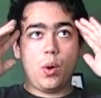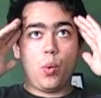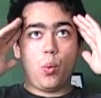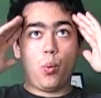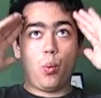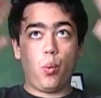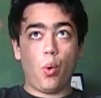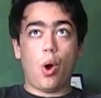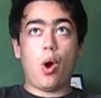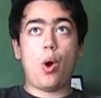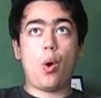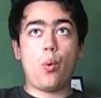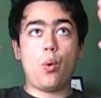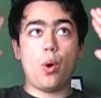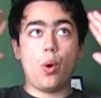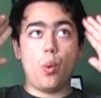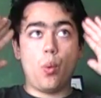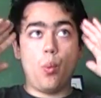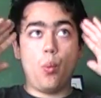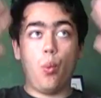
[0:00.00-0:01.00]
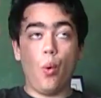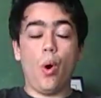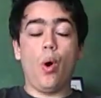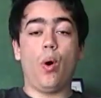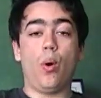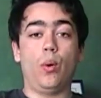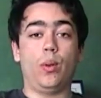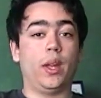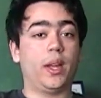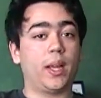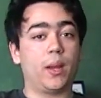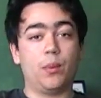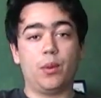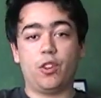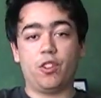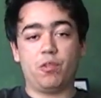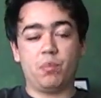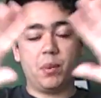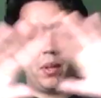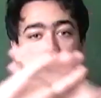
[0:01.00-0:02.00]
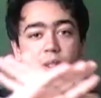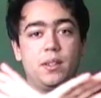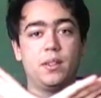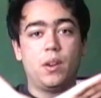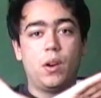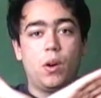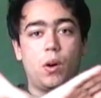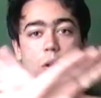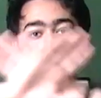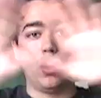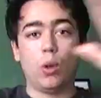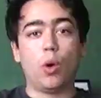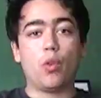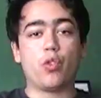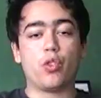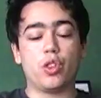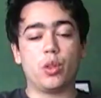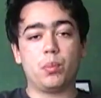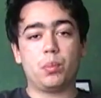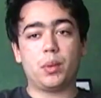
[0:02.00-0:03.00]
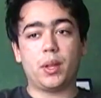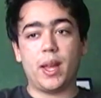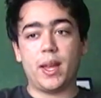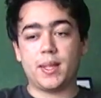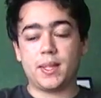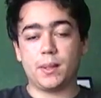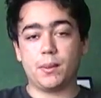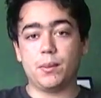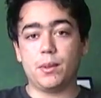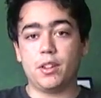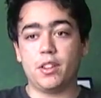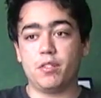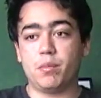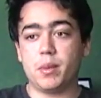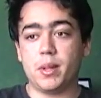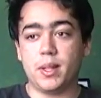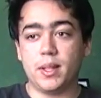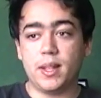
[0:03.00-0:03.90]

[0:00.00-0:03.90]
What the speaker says: whoa, whoa, whoa, like it would have been all over the place. It would have